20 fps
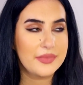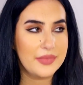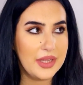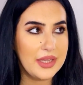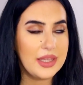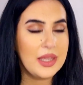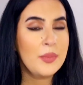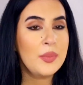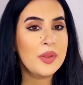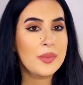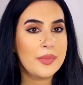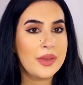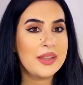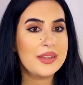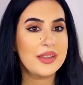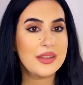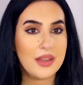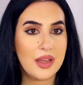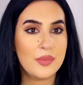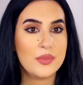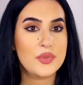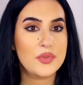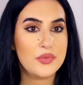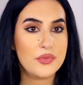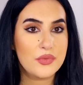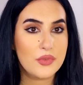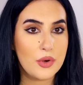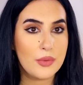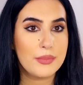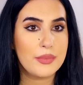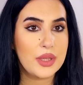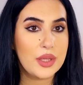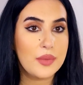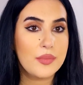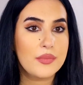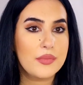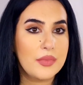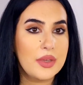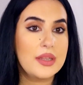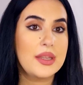and keep in mind it comes from me
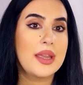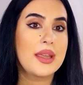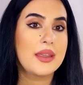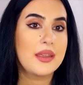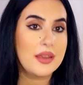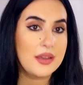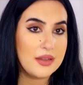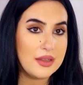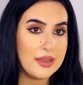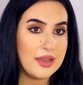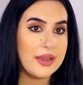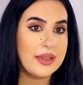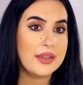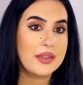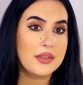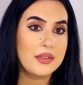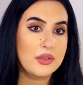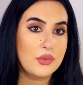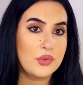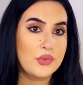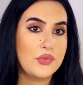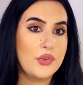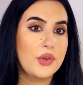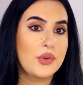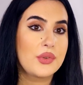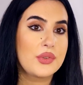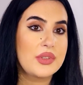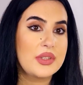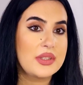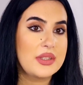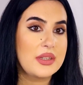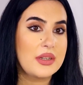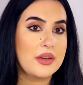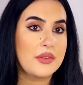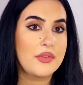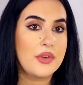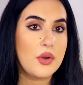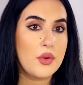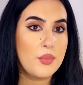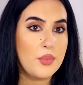and I like those fragrances that are
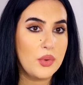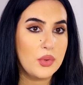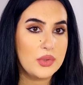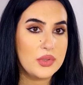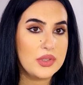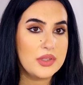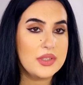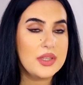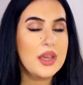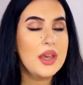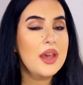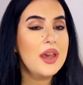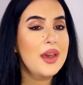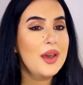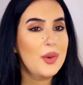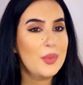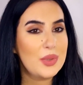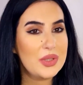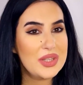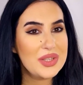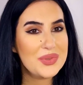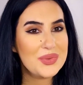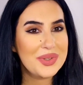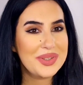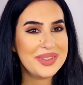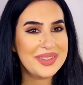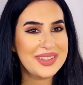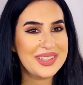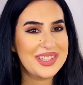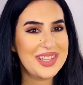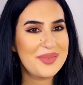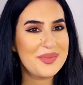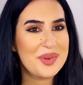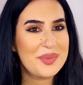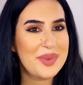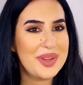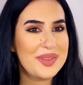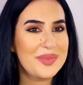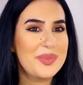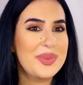very potent, but this one in the summer
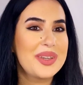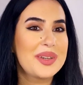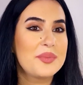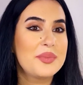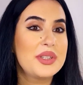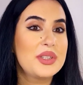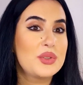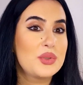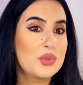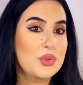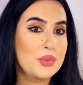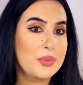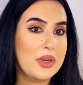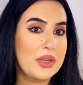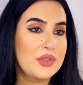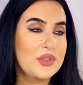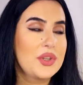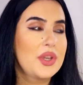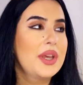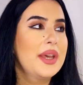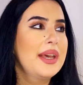might be a bit too much.